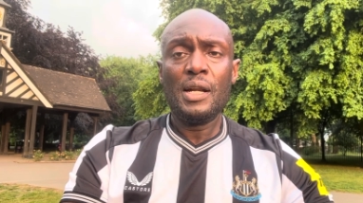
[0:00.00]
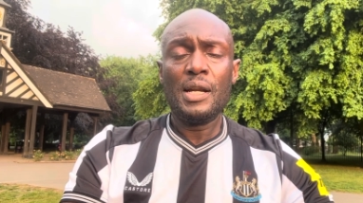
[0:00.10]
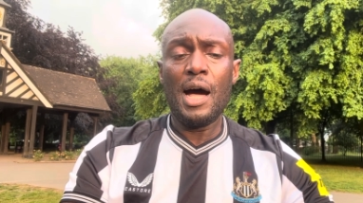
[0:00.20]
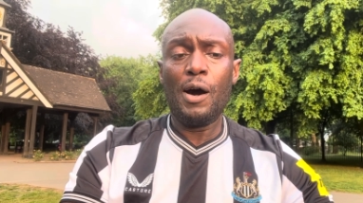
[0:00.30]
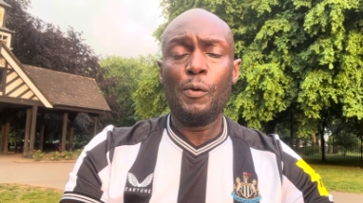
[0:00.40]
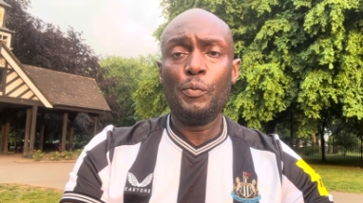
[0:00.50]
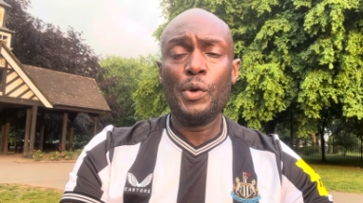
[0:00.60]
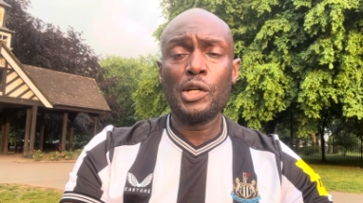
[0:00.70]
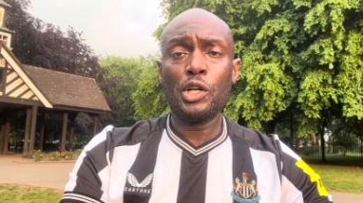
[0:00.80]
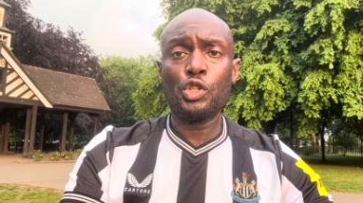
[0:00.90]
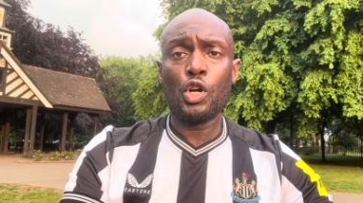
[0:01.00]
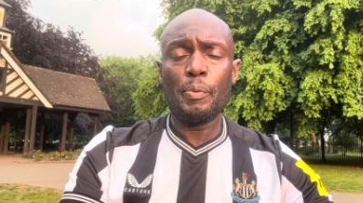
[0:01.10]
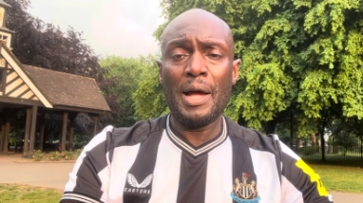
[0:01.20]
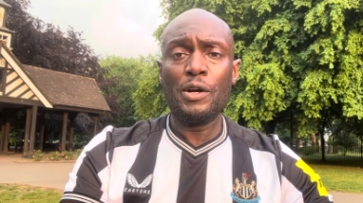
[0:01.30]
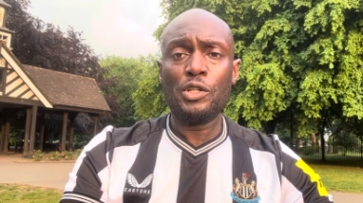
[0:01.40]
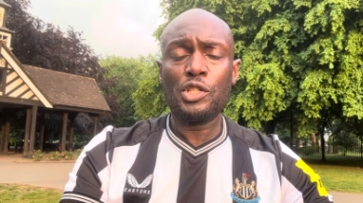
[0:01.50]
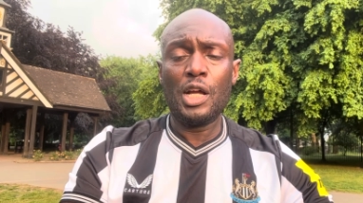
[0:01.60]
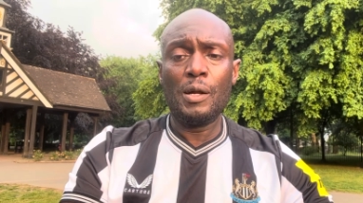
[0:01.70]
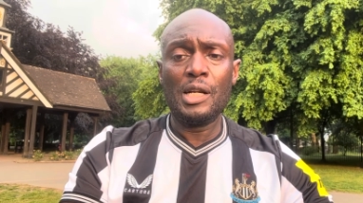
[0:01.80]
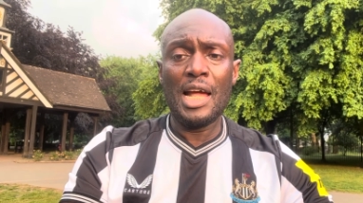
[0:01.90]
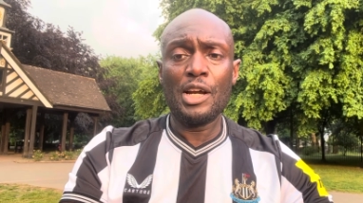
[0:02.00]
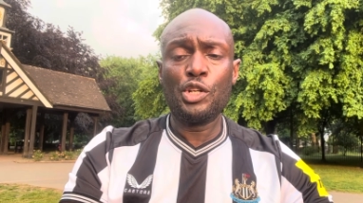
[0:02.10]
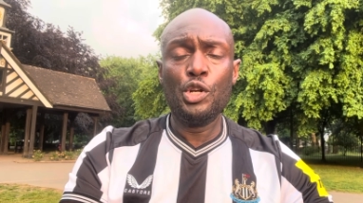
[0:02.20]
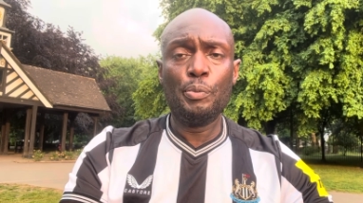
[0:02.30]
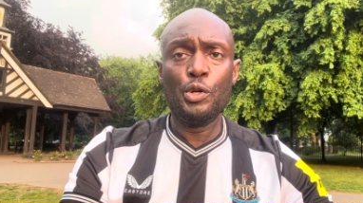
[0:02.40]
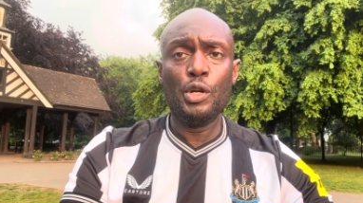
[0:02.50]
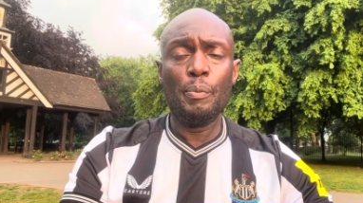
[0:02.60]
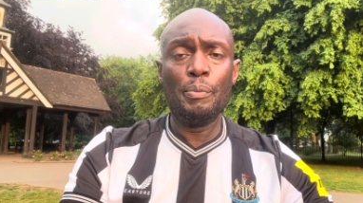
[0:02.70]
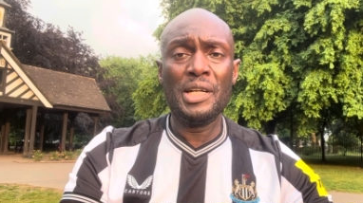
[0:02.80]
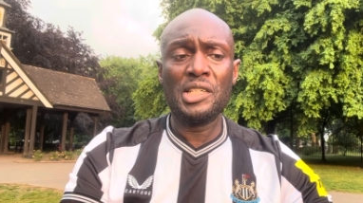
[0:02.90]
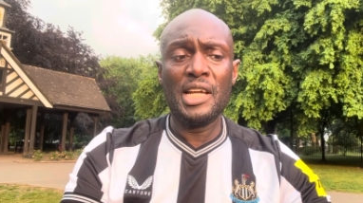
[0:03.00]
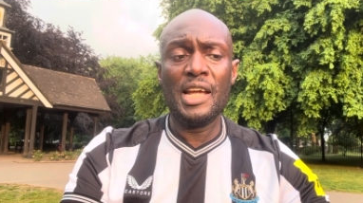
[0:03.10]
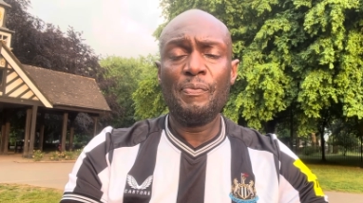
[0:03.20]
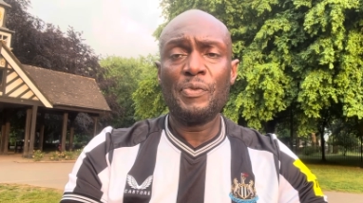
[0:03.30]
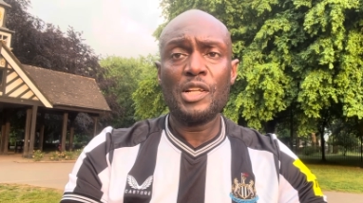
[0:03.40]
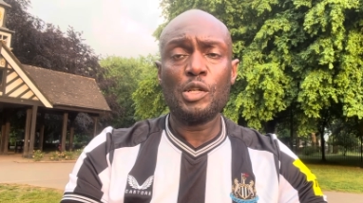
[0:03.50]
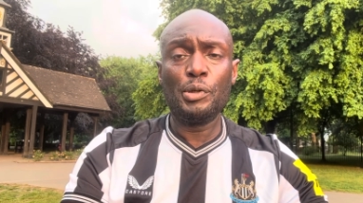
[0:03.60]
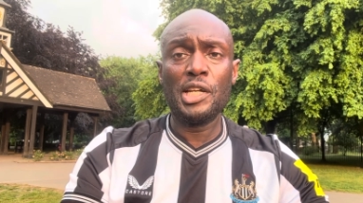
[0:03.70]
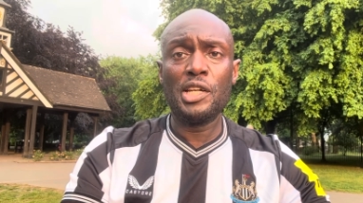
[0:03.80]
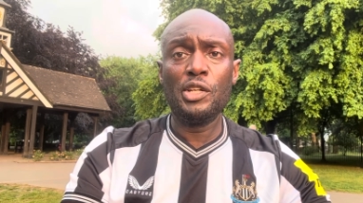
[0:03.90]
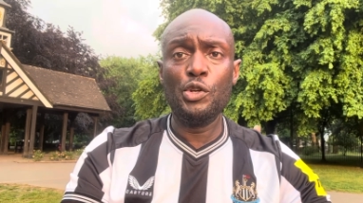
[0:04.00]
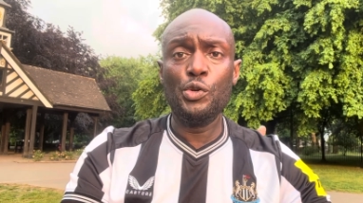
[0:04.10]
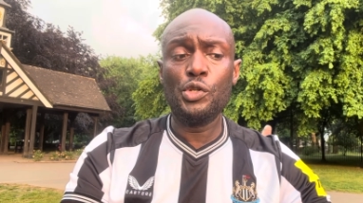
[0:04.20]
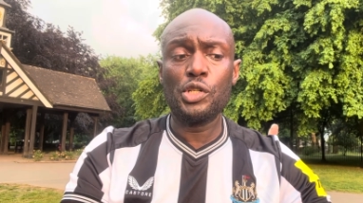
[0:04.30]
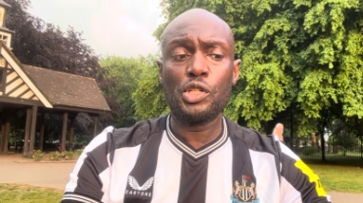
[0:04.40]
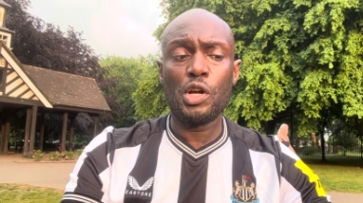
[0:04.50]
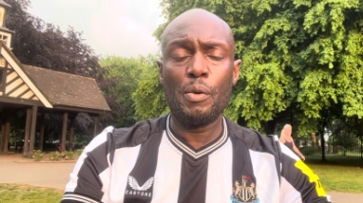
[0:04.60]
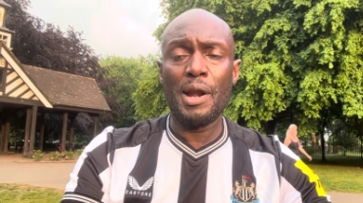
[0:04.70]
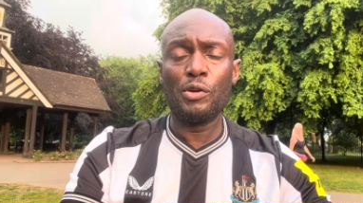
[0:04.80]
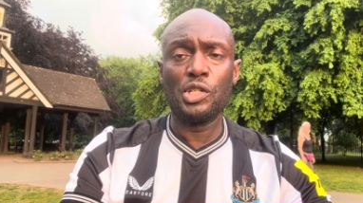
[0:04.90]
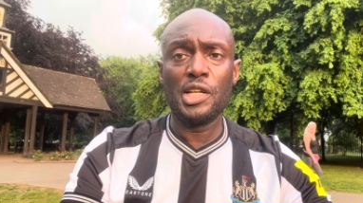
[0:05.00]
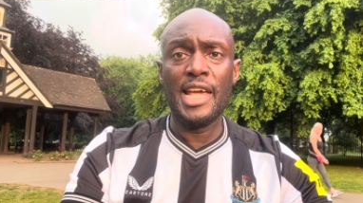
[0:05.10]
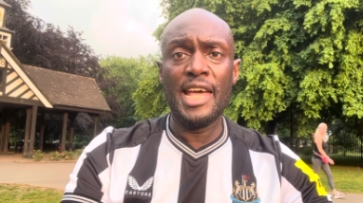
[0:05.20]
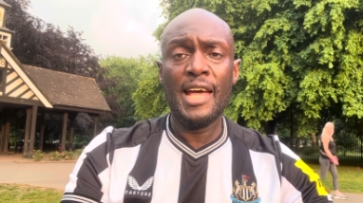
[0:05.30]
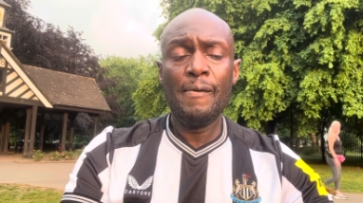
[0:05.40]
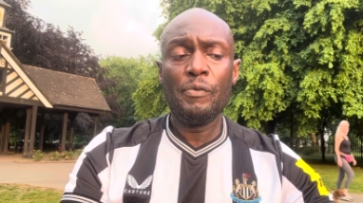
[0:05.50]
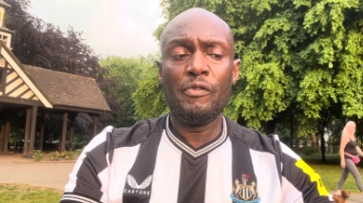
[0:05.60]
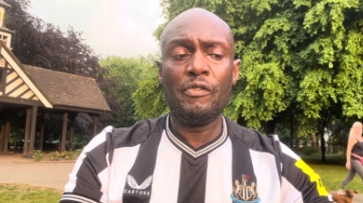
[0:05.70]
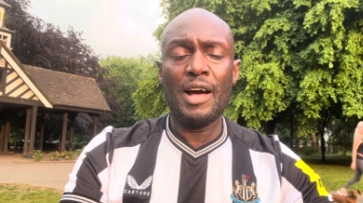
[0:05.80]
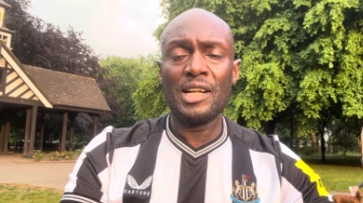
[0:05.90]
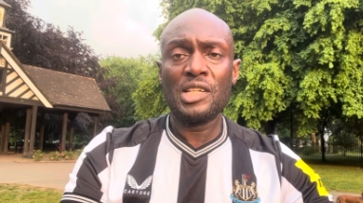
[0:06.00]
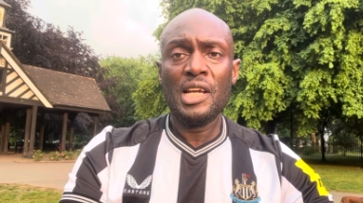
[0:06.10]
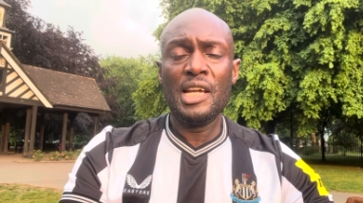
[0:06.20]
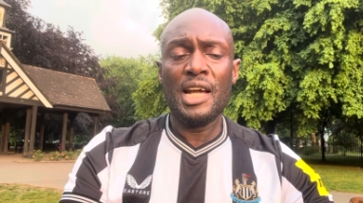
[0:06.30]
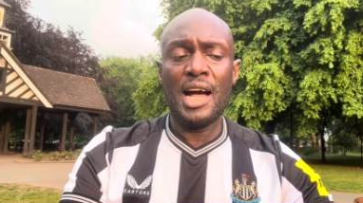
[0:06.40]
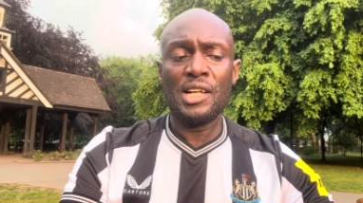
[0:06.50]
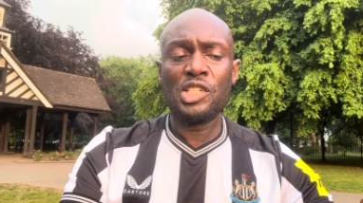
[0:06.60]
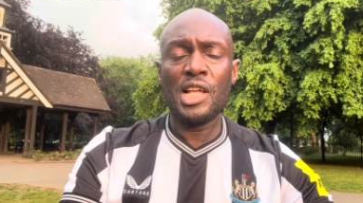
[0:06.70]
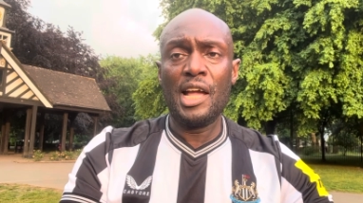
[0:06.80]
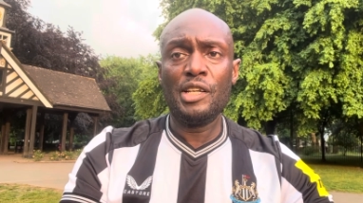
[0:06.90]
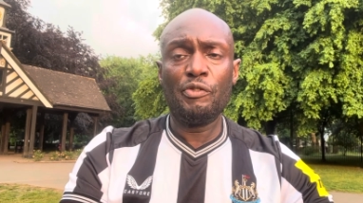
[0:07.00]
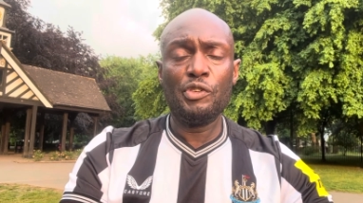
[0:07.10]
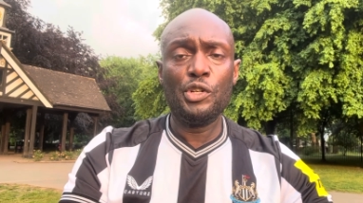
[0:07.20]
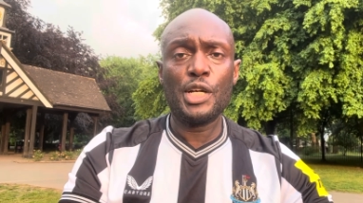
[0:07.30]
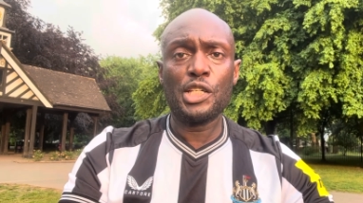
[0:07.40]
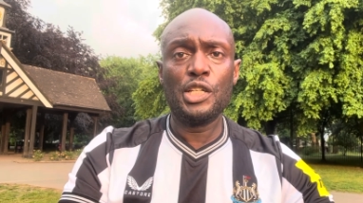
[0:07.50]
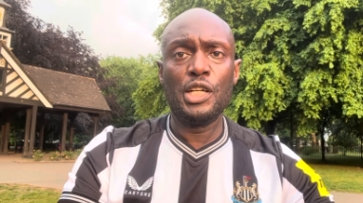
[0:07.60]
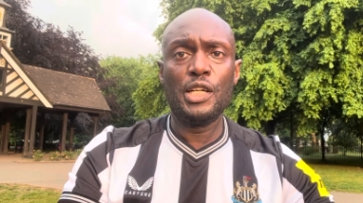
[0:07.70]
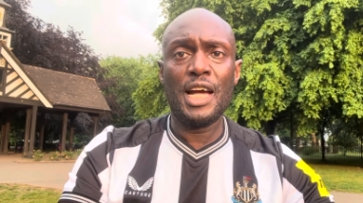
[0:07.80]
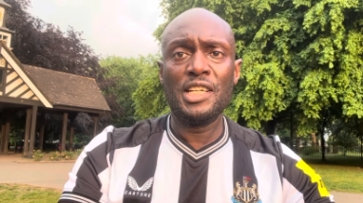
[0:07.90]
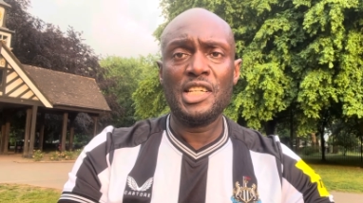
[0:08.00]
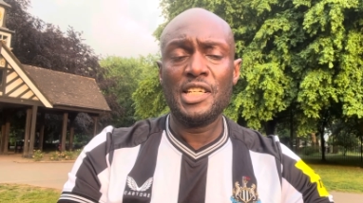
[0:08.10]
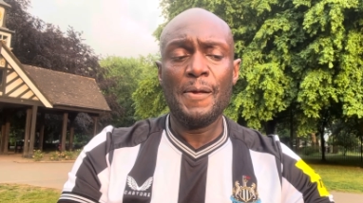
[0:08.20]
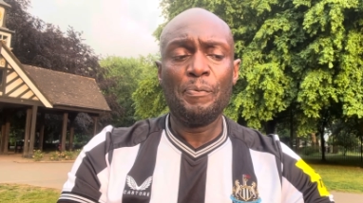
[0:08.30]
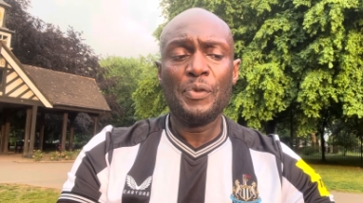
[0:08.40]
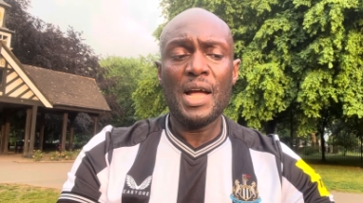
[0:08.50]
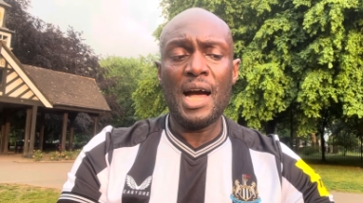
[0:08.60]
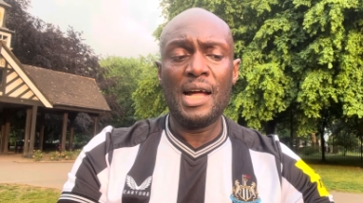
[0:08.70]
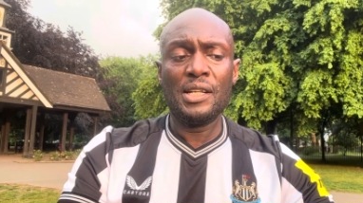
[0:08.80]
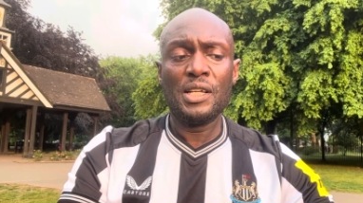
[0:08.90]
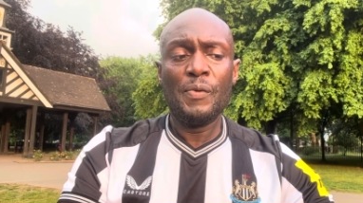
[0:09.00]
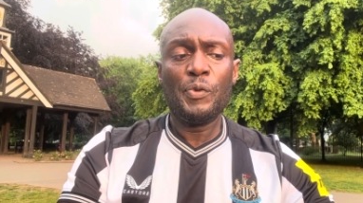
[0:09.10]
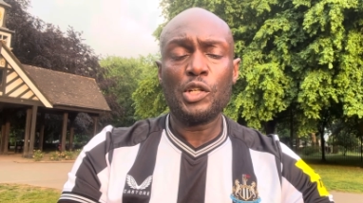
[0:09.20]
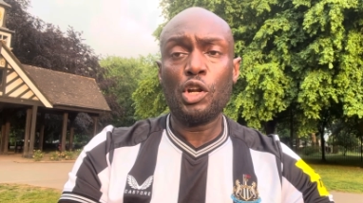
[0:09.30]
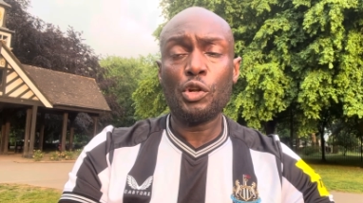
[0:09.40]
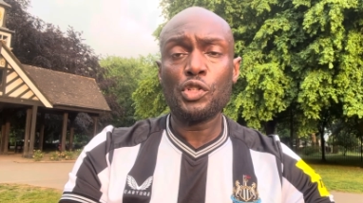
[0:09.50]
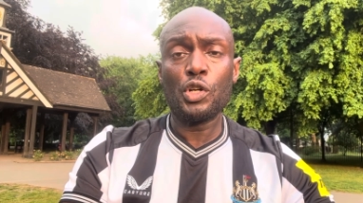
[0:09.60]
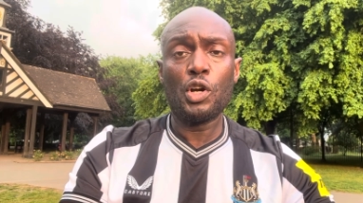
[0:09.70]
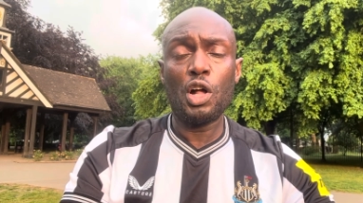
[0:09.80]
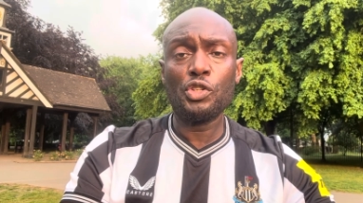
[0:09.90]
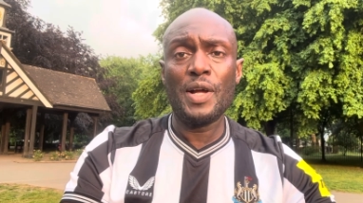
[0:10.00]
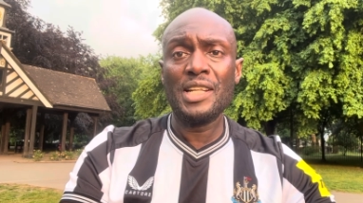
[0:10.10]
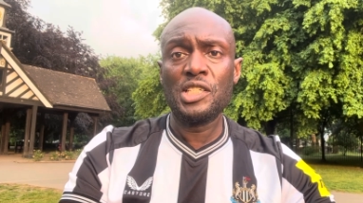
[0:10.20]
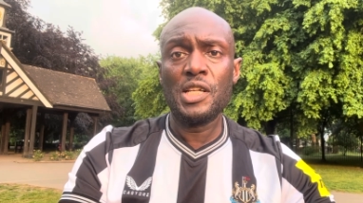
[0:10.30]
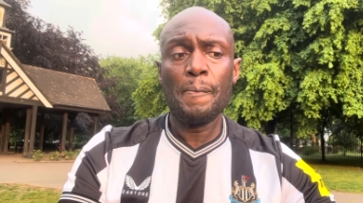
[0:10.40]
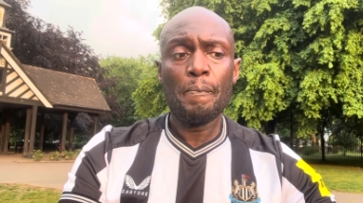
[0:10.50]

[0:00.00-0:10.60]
Now we're going to talk about uh, Yankuba Minteh. It's a breaking news that's coming out today that he has signed for Newcastle United and it's a long-term contract